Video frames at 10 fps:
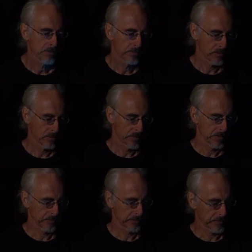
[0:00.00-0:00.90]
So
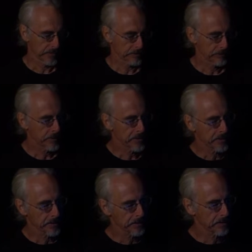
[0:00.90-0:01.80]
let's see if we
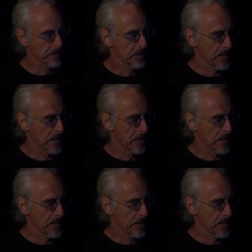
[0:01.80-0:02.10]
can